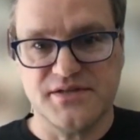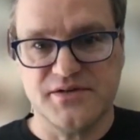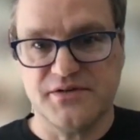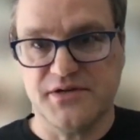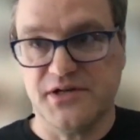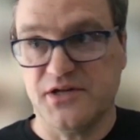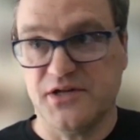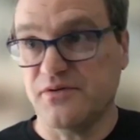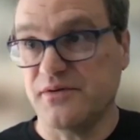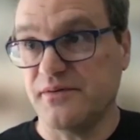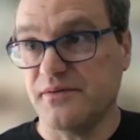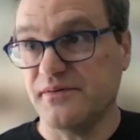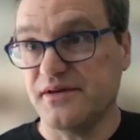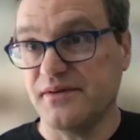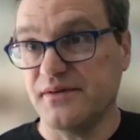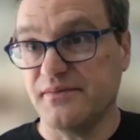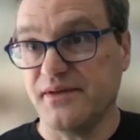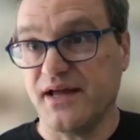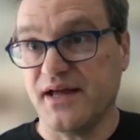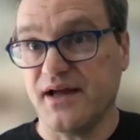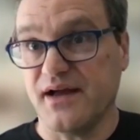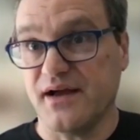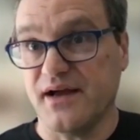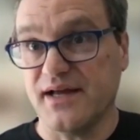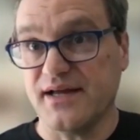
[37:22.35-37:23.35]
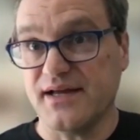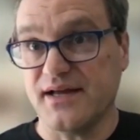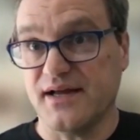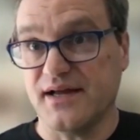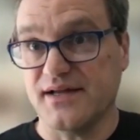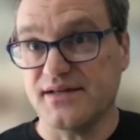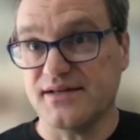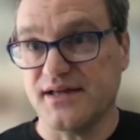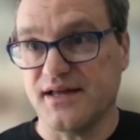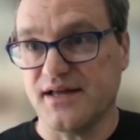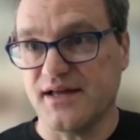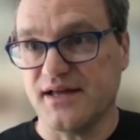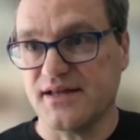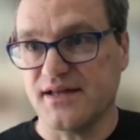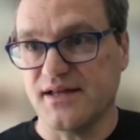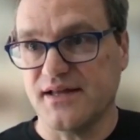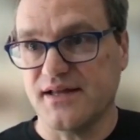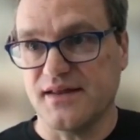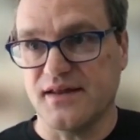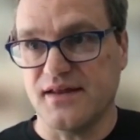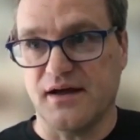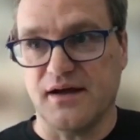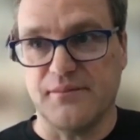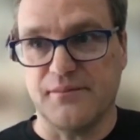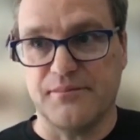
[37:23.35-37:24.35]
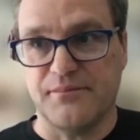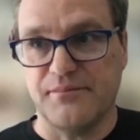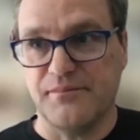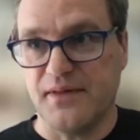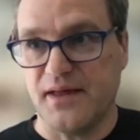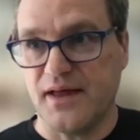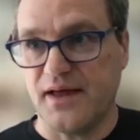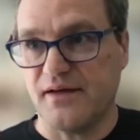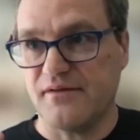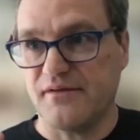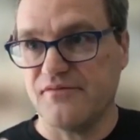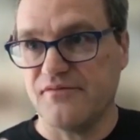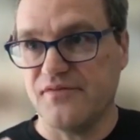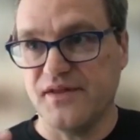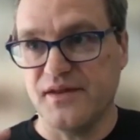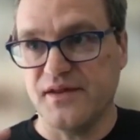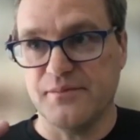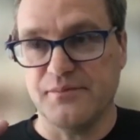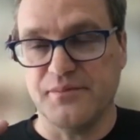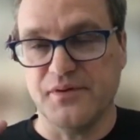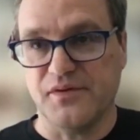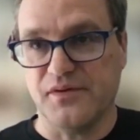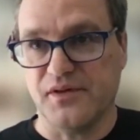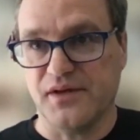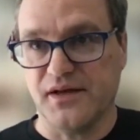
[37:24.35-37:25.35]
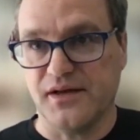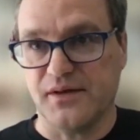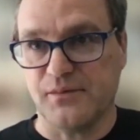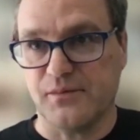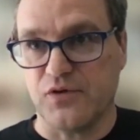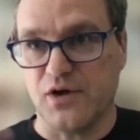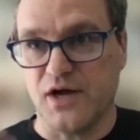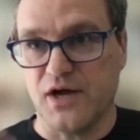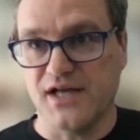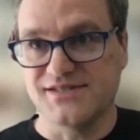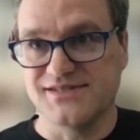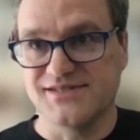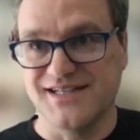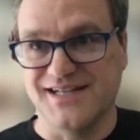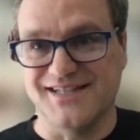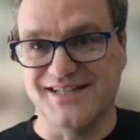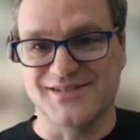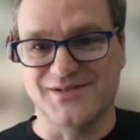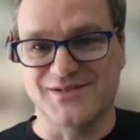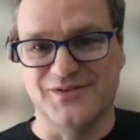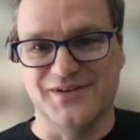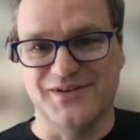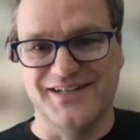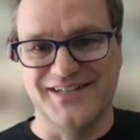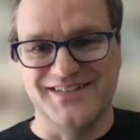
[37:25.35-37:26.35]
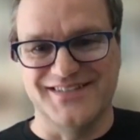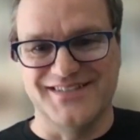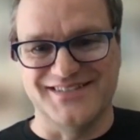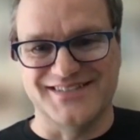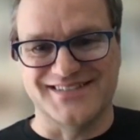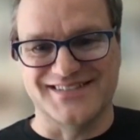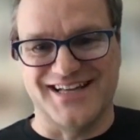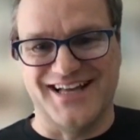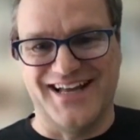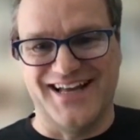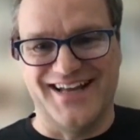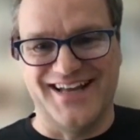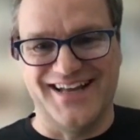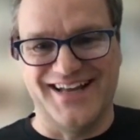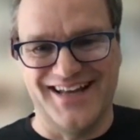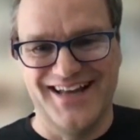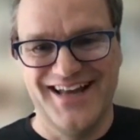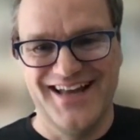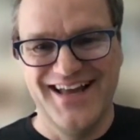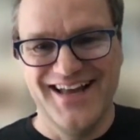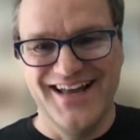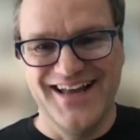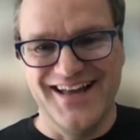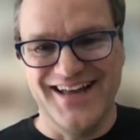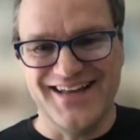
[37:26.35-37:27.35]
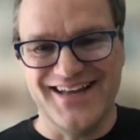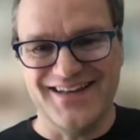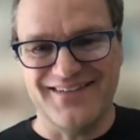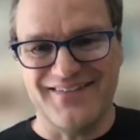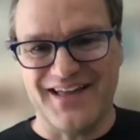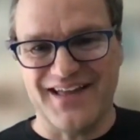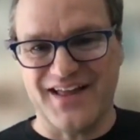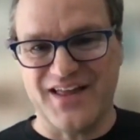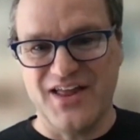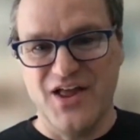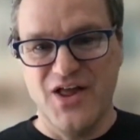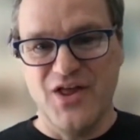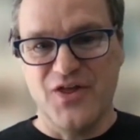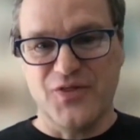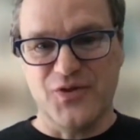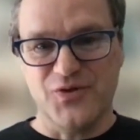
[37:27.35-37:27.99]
or do you want me to make eye contact and not have the ability to process what you're saying and get, like,